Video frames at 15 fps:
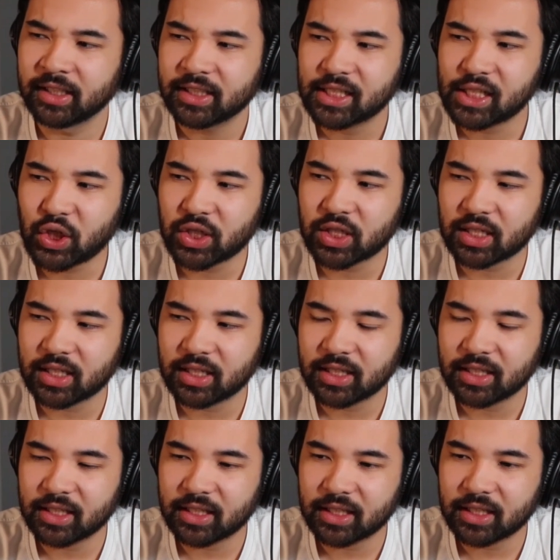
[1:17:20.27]
just
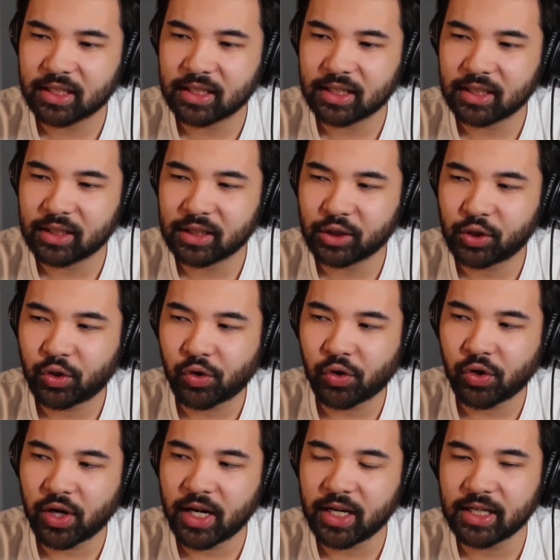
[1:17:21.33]

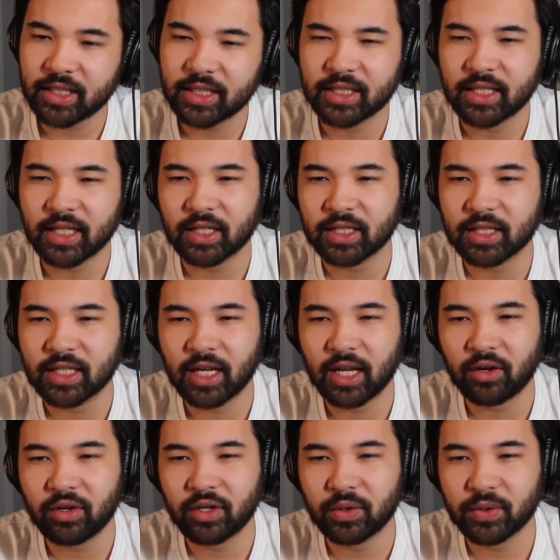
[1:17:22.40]
creating
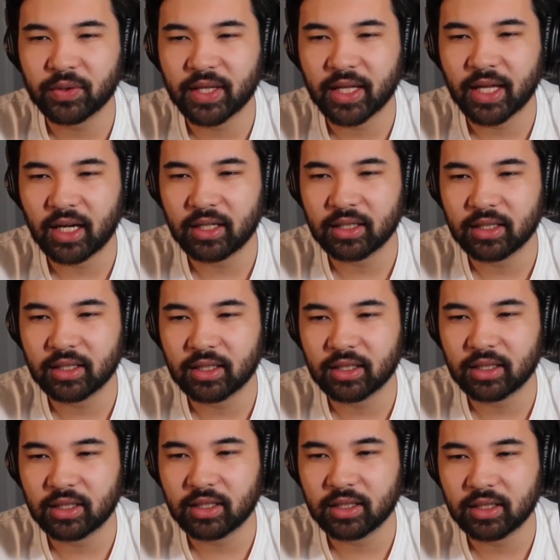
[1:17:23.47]
scenarios that
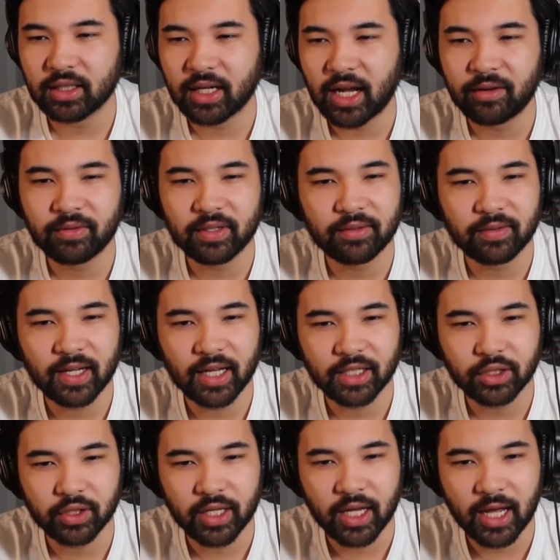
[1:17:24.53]
haven't even
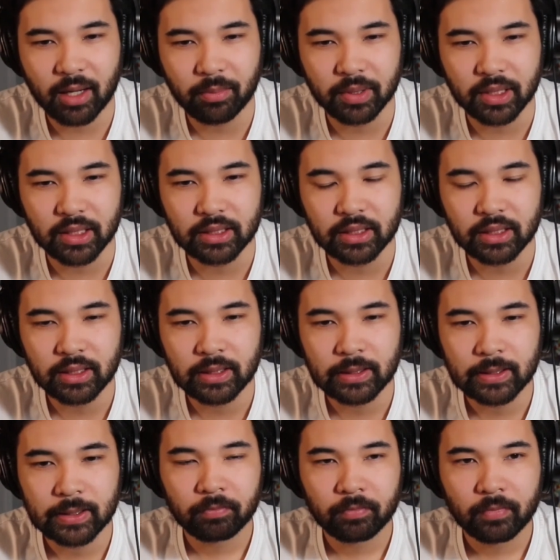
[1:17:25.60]
actually happened.
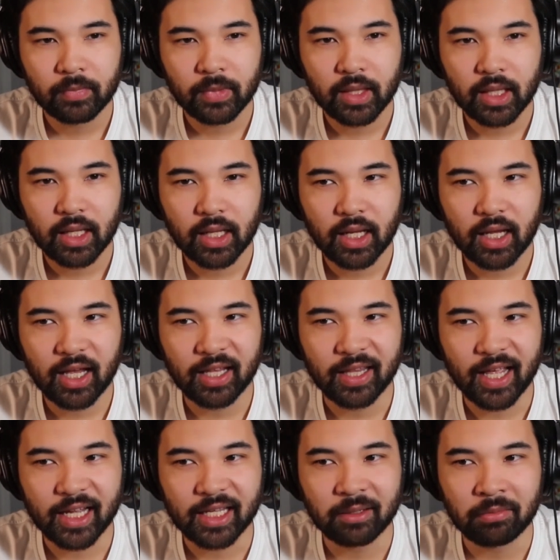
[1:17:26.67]
And
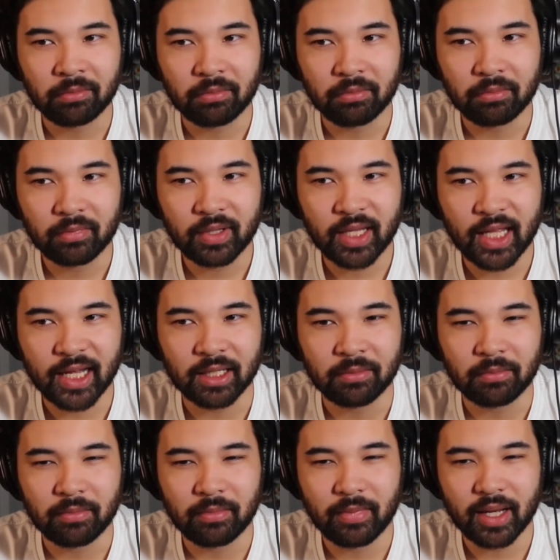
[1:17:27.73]
that can
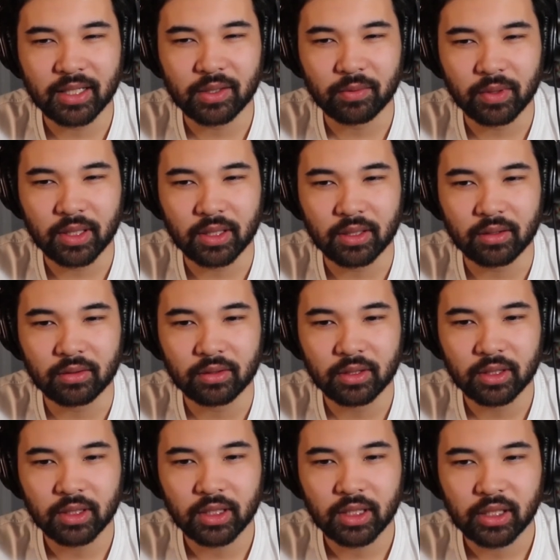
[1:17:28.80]
mess with you.
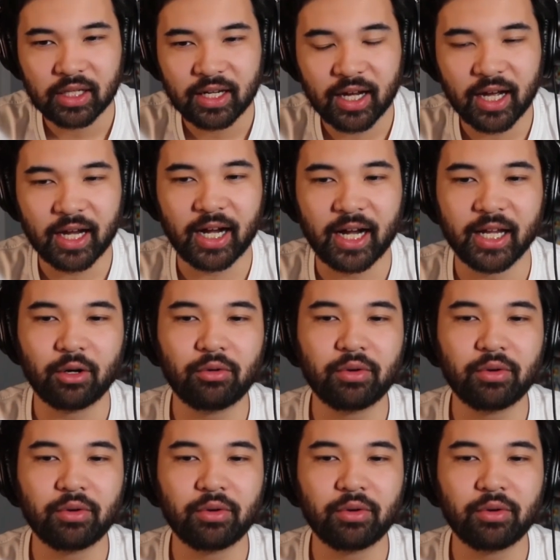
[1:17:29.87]
Yeah. I